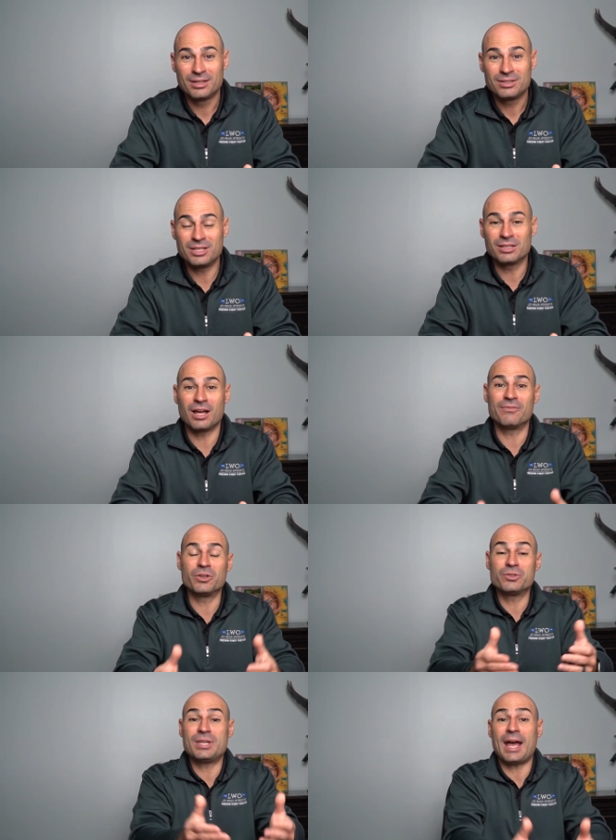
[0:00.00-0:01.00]
Do you love
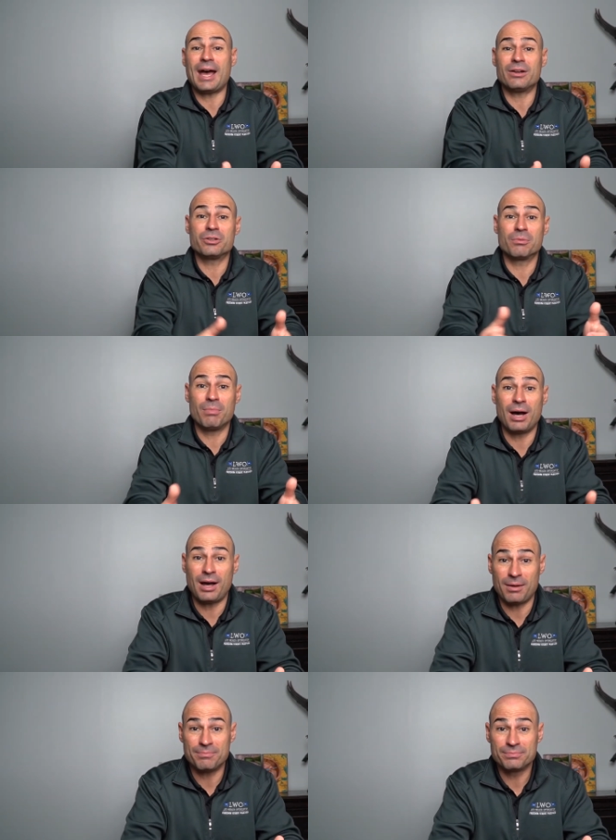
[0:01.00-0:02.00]
your dad or your
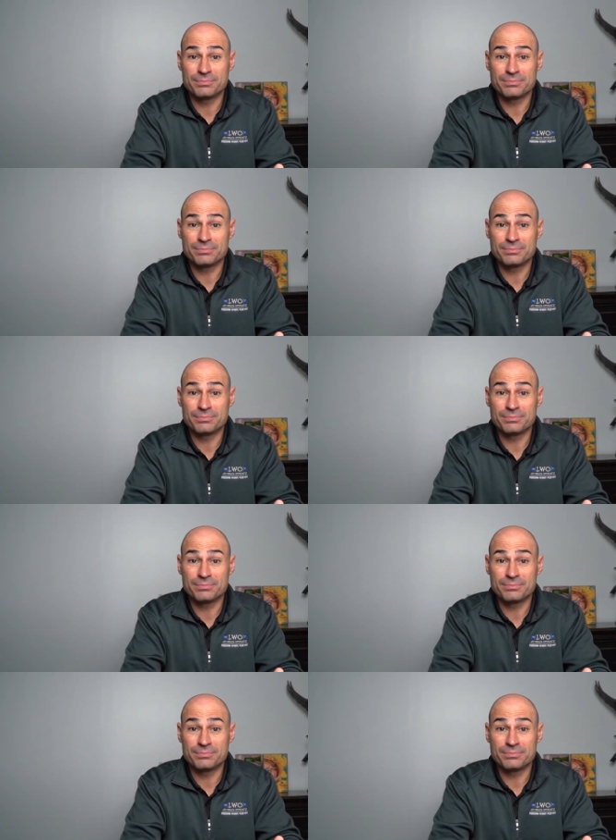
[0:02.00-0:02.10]
mom?